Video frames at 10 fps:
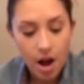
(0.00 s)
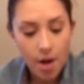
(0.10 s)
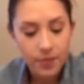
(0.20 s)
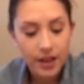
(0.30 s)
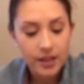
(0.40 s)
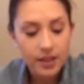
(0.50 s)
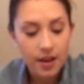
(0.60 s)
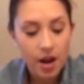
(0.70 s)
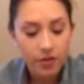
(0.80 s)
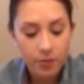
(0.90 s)
Next thing
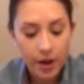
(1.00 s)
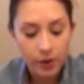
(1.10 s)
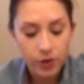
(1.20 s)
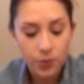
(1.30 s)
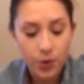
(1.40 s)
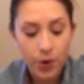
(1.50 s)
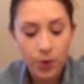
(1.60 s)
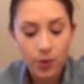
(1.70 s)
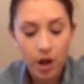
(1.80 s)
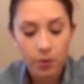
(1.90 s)
I got from MAC was a
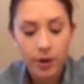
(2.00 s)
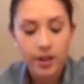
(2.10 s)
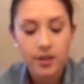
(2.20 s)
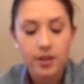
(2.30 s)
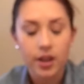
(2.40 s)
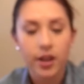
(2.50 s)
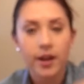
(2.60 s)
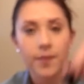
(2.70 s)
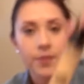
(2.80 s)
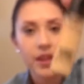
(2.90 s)
Prolong Wear
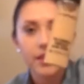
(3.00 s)
Concealer.